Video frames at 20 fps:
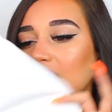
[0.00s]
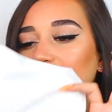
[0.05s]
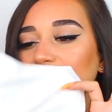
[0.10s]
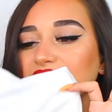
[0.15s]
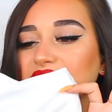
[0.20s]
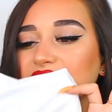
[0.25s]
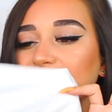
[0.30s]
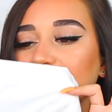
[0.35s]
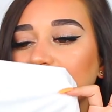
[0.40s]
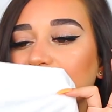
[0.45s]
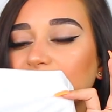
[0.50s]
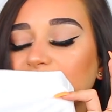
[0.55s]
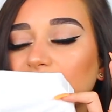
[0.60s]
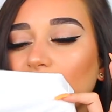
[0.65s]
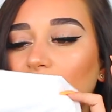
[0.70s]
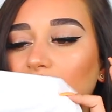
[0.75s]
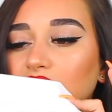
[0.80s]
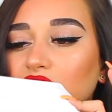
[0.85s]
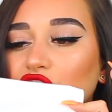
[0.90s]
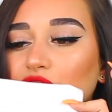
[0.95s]
The sleeves
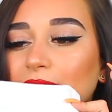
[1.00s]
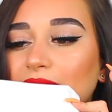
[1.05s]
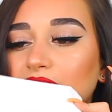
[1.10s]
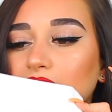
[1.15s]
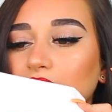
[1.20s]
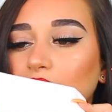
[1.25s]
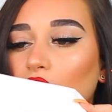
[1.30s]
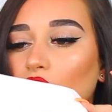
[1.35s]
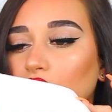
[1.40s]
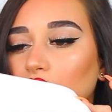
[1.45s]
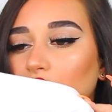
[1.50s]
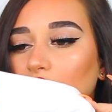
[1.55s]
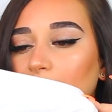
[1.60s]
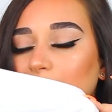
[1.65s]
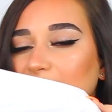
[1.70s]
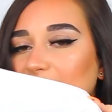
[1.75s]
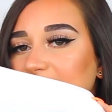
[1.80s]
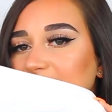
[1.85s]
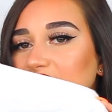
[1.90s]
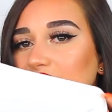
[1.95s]
are a little bit longer,
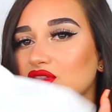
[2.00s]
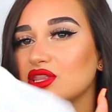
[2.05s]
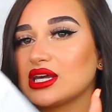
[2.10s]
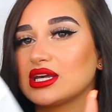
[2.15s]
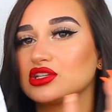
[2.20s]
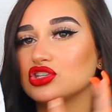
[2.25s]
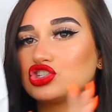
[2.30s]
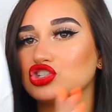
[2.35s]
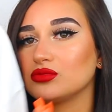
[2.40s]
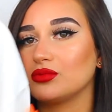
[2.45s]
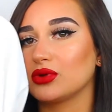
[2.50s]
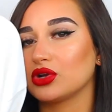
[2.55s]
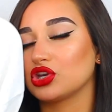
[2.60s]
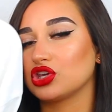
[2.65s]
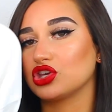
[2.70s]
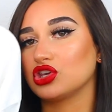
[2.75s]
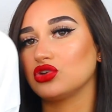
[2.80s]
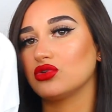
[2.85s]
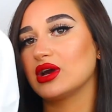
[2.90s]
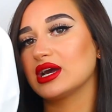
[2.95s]
but I still think it's super
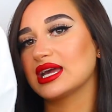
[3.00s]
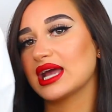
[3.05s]
cute.